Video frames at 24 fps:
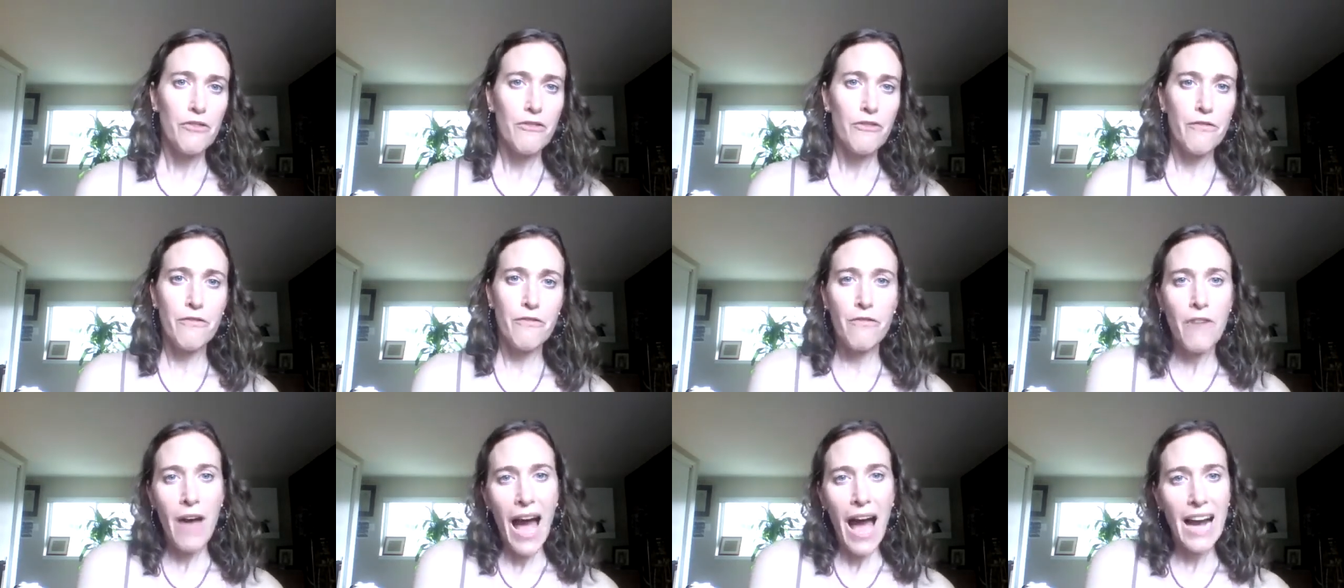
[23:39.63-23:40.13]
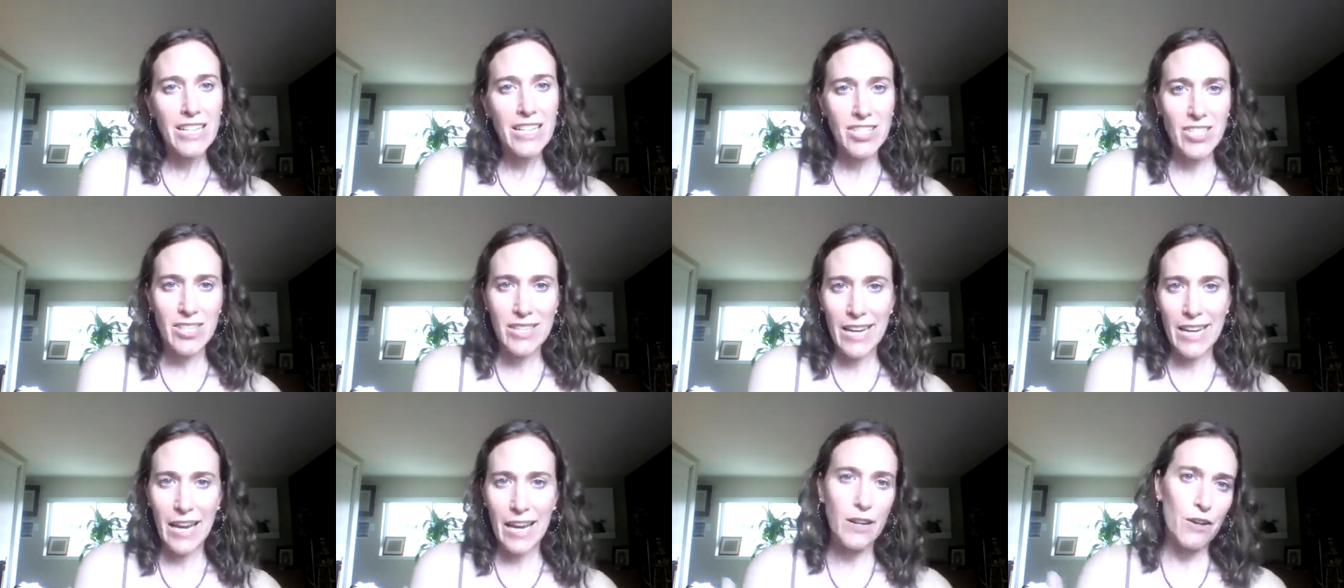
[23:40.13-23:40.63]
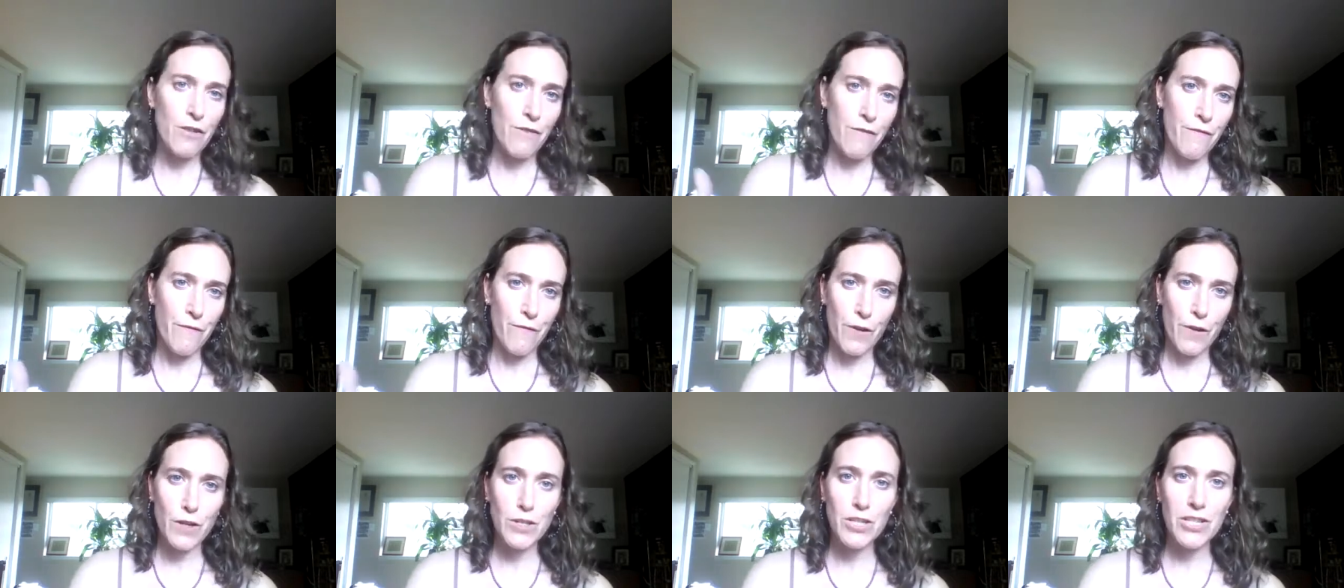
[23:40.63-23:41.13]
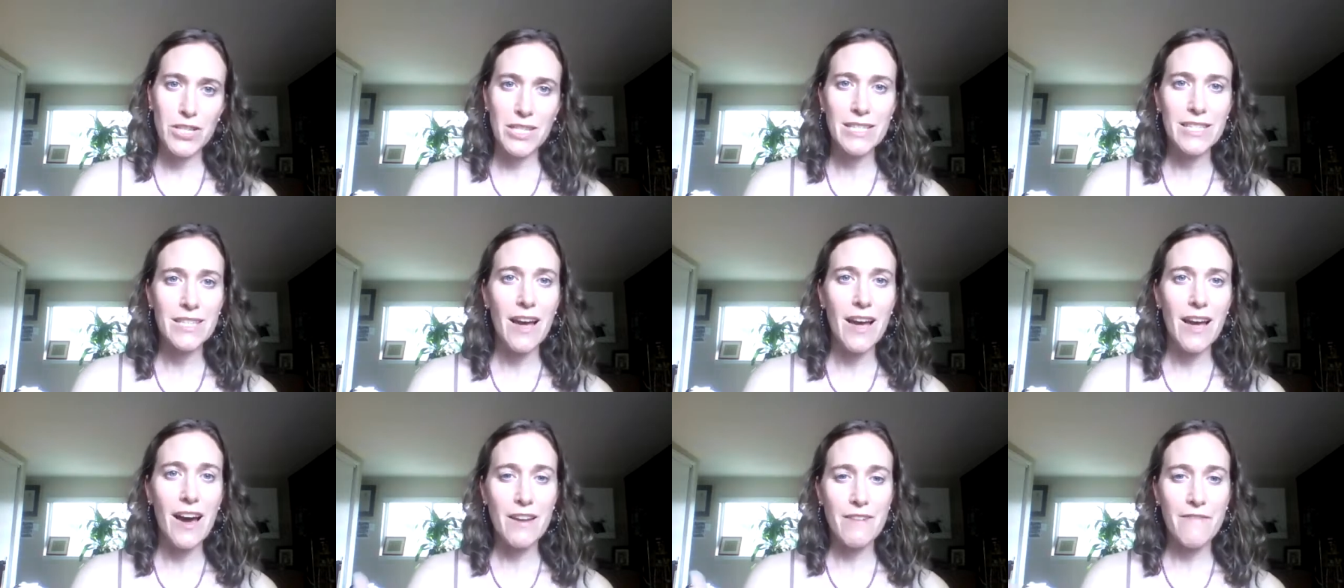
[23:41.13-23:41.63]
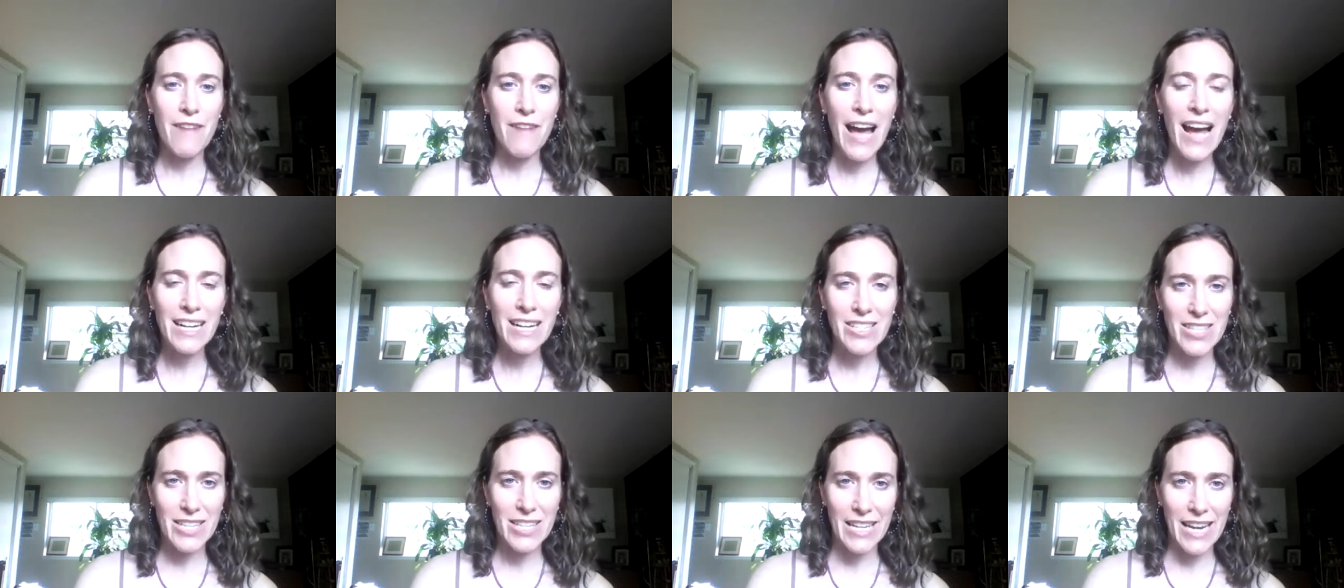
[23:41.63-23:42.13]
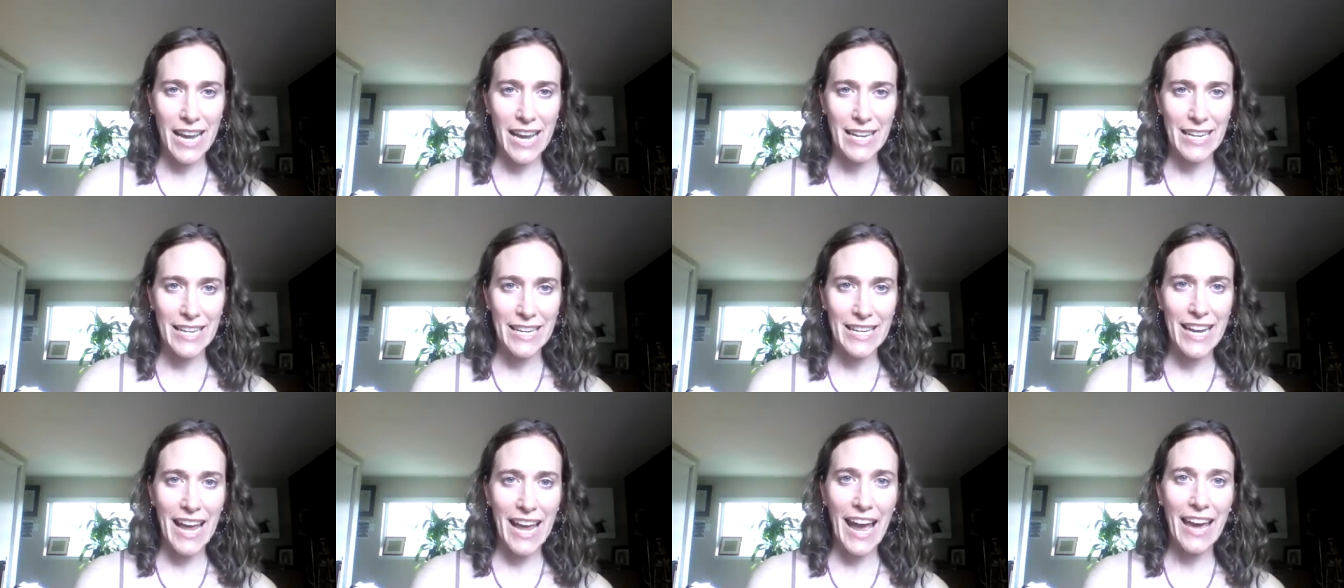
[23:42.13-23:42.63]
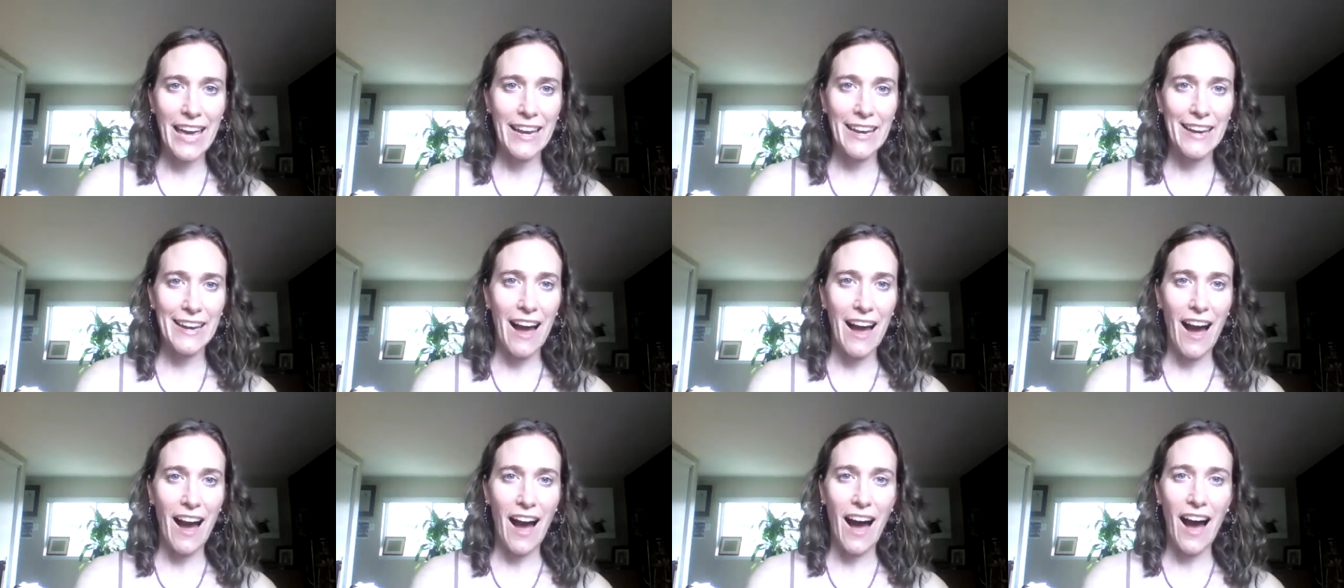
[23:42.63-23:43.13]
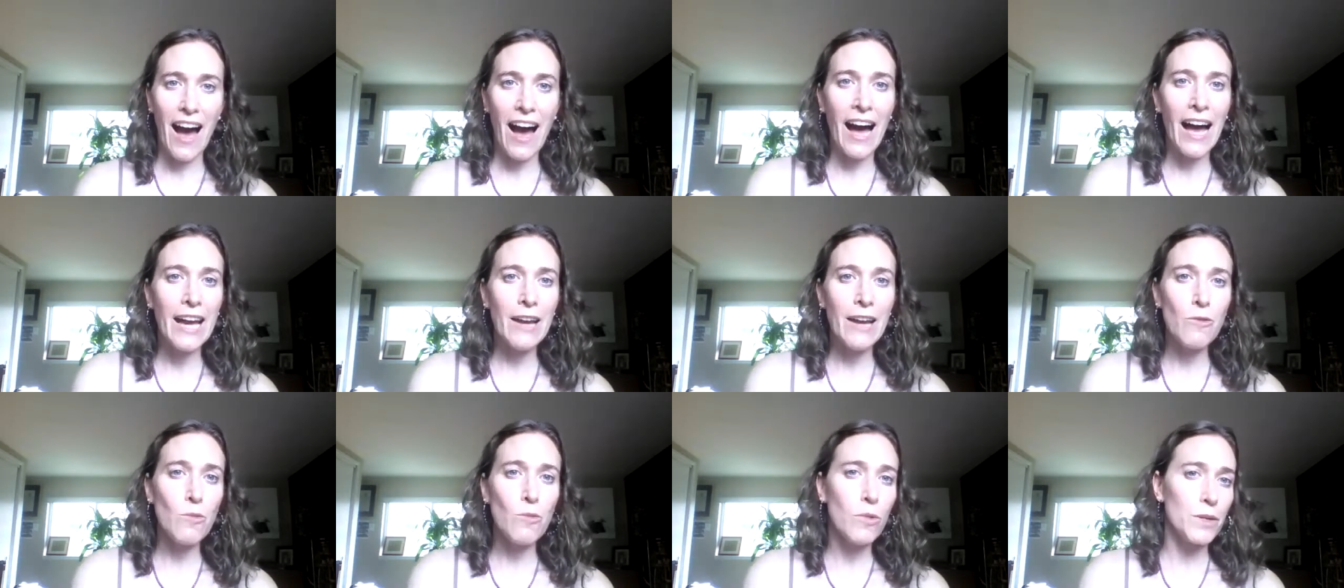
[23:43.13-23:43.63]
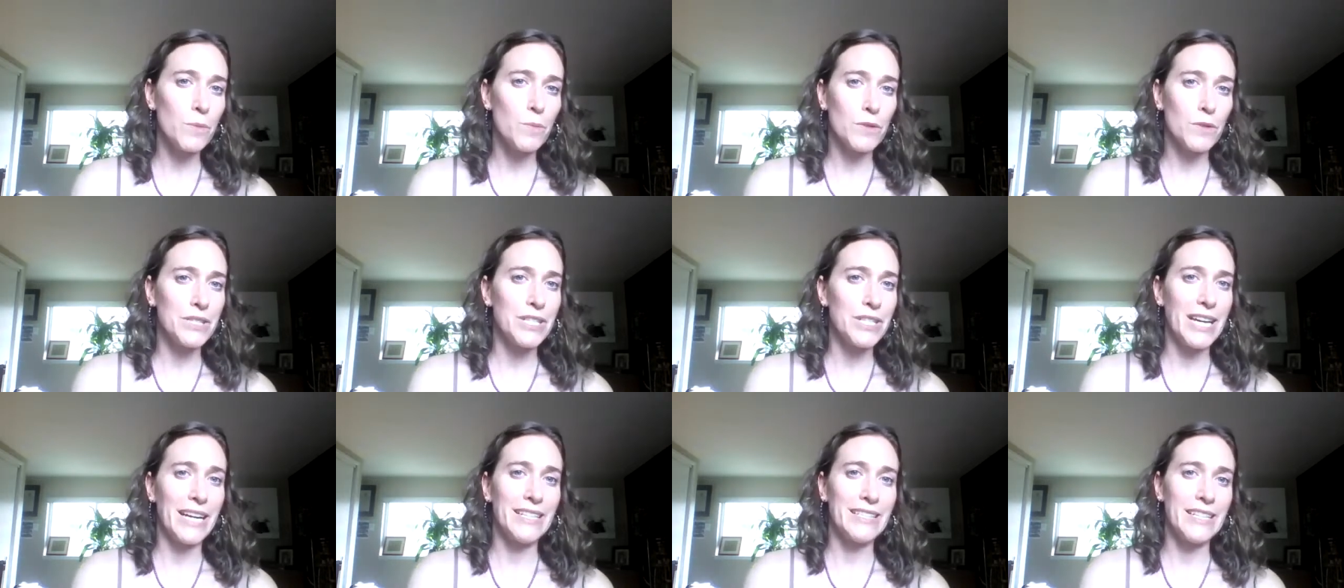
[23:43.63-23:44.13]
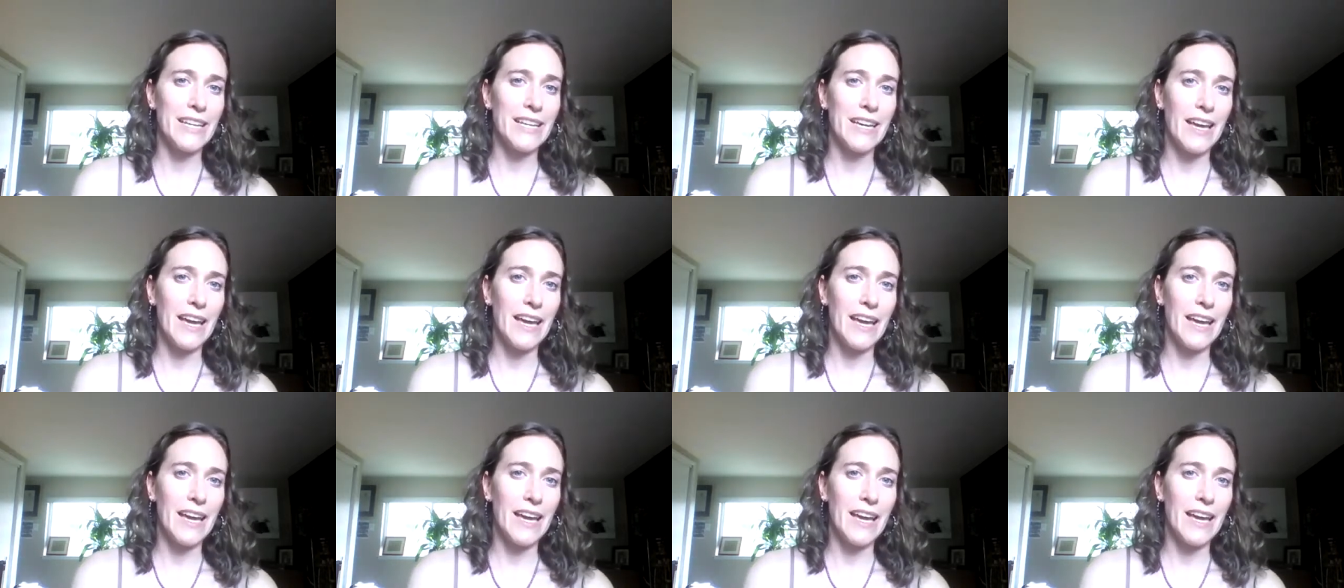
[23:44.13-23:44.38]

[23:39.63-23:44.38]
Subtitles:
vaccinated versus unvaccinated. And I want to protect